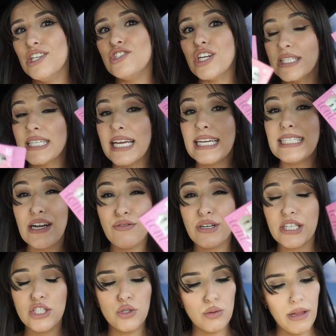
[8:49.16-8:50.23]
Just in case I
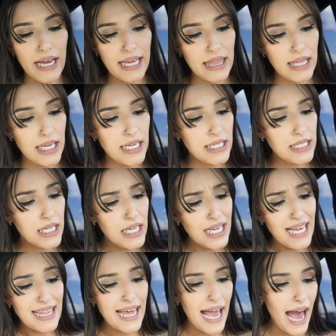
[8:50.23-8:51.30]
really do like these.
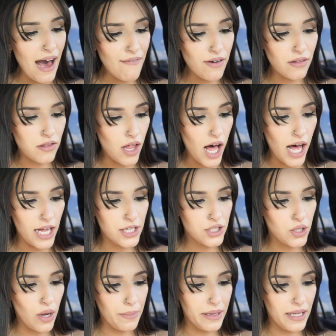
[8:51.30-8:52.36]
They have a lot.
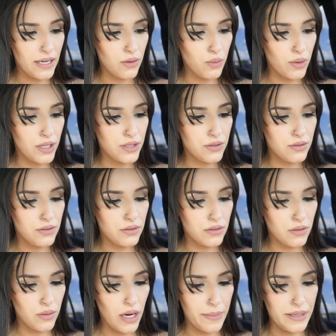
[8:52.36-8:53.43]
So, I mean,
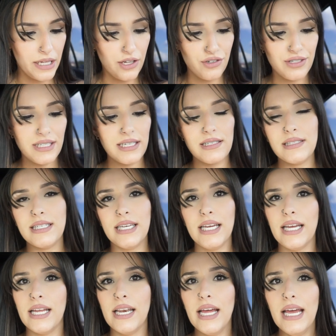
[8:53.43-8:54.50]
there's
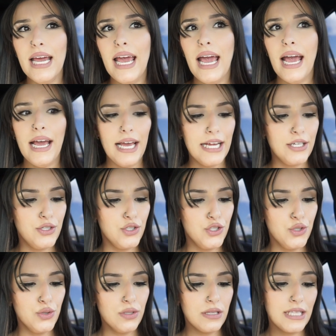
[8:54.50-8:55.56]
16. And
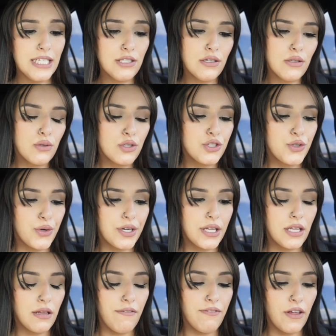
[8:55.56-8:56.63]
these are a little shorter
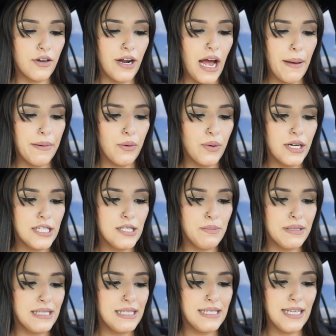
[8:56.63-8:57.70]
than the Flutter Habit ones,
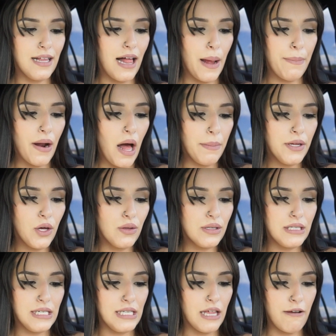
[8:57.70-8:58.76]
but still, I probably only
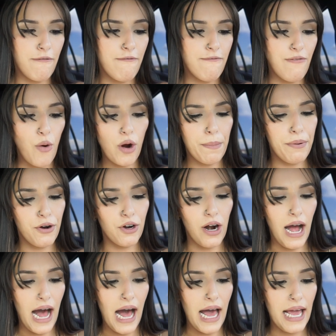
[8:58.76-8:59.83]
need like 4 per
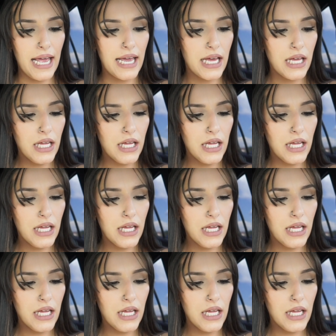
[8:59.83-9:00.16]
eye.